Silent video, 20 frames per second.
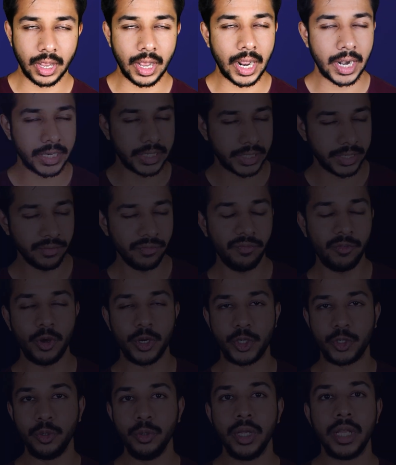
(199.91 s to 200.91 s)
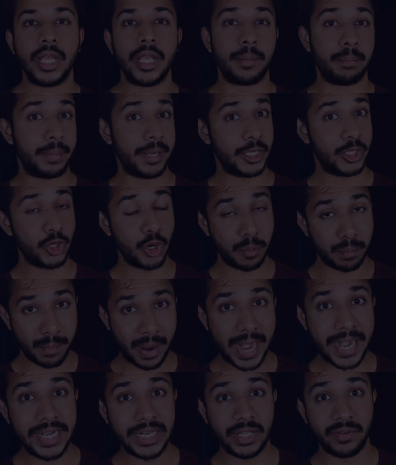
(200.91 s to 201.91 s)
A tip for you, based on
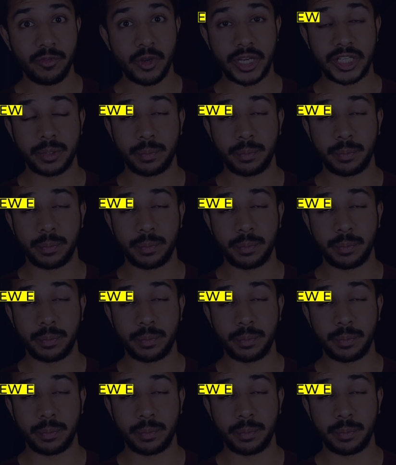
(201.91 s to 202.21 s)
my interview